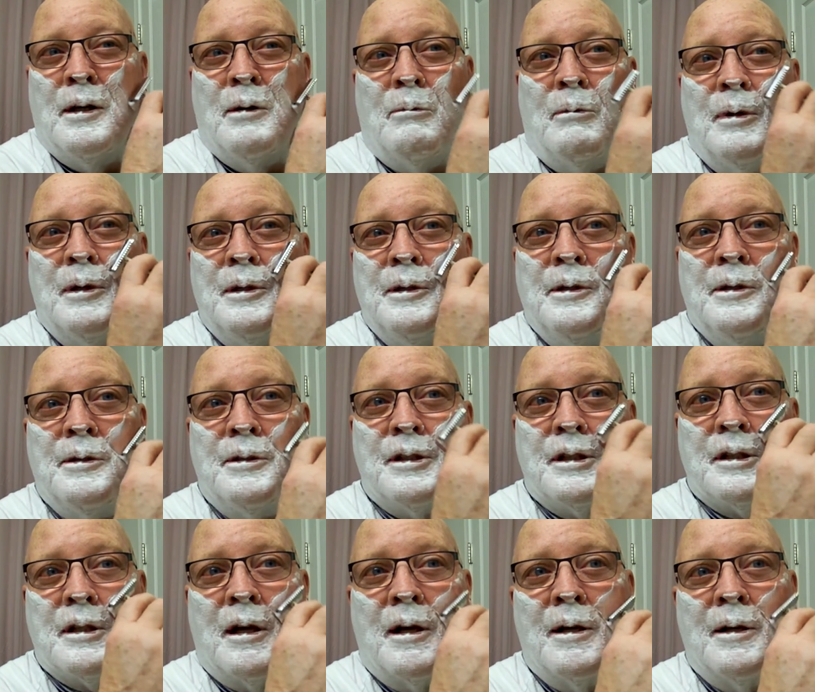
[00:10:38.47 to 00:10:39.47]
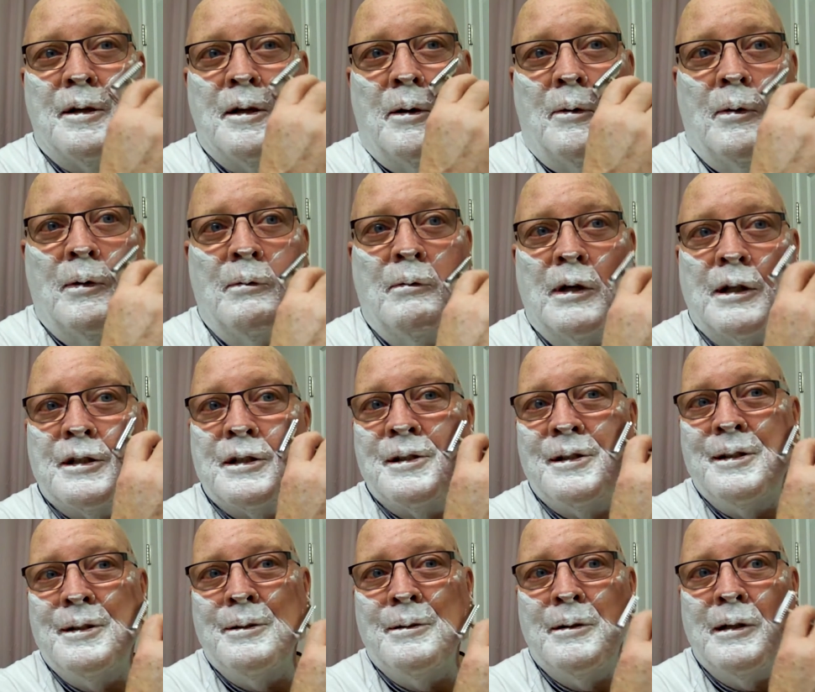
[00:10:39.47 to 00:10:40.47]
when you start knowing what you're
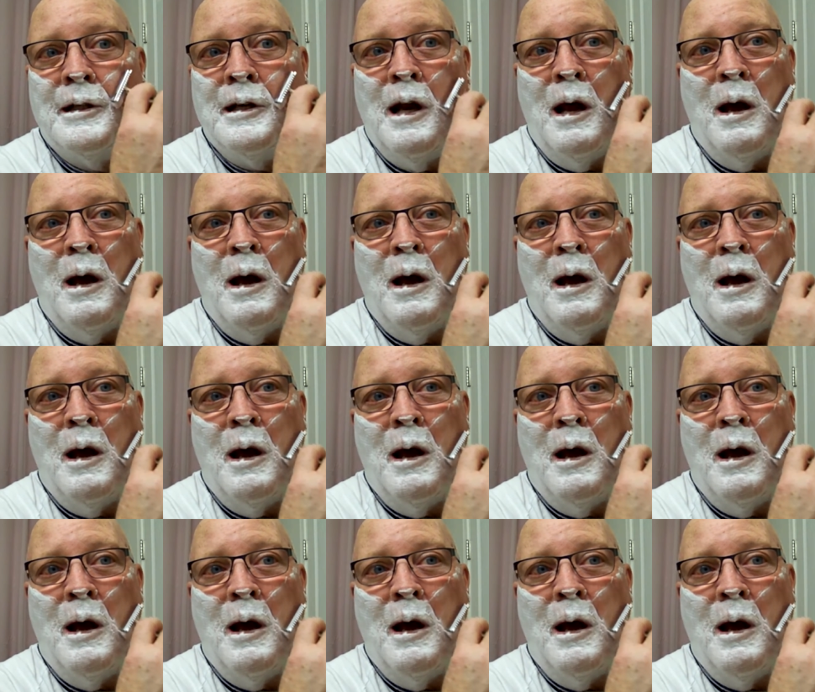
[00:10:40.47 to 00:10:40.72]
doing,